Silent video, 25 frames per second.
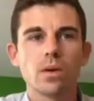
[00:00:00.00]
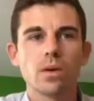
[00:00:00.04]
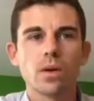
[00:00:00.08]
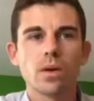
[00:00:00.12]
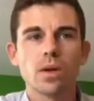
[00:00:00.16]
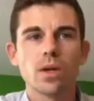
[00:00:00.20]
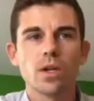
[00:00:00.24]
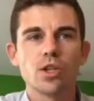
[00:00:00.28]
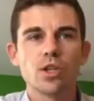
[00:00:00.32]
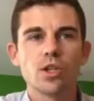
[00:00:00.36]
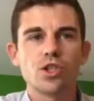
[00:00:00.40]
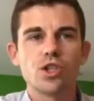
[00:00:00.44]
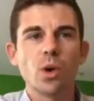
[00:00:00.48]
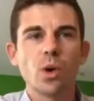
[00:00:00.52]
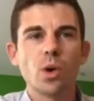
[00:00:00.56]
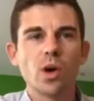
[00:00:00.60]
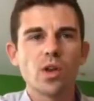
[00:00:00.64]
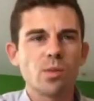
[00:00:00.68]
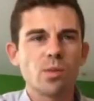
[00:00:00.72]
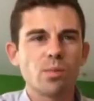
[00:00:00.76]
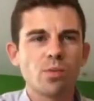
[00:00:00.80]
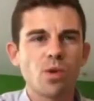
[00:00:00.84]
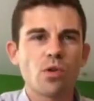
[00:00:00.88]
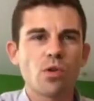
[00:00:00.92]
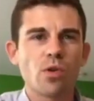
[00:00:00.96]
Two other
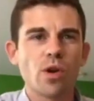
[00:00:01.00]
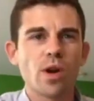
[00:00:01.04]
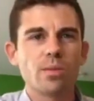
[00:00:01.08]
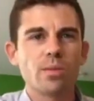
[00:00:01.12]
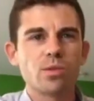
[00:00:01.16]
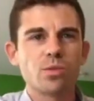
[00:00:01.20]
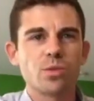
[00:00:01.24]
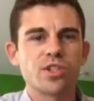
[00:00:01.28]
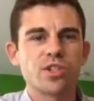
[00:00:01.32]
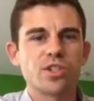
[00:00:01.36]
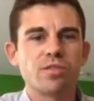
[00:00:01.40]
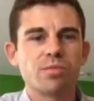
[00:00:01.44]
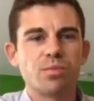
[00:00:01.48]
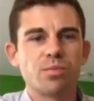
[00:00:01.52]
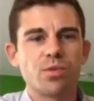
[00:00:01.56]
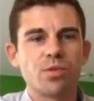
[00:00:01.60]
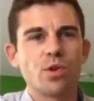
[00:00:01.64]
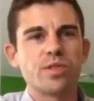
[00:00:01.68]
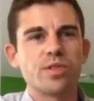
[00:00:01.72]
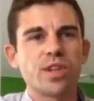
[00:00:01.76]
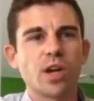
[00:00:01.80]
programs which have proved